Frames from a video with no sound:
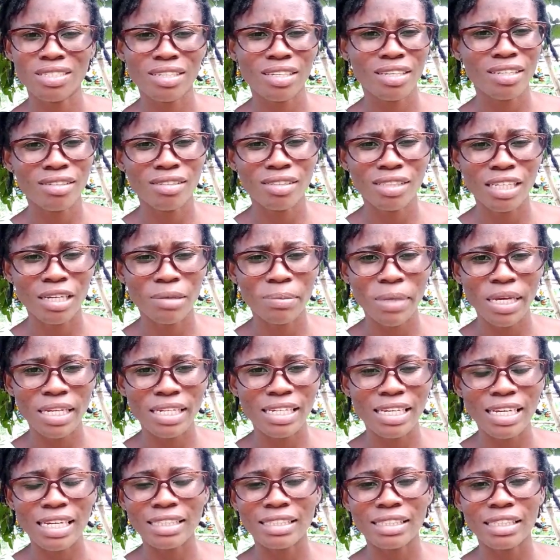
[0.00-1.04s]
kill them and
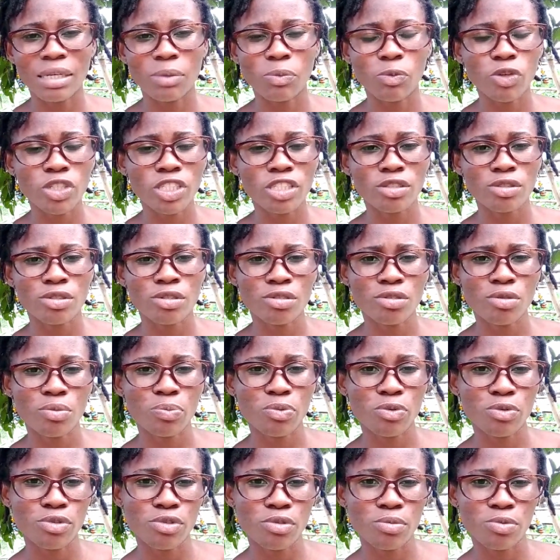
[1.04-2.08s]
eat them, which is not
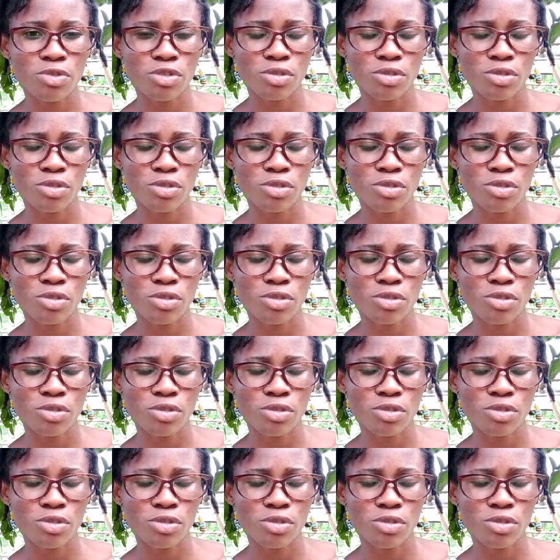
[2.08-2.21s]
supposed to be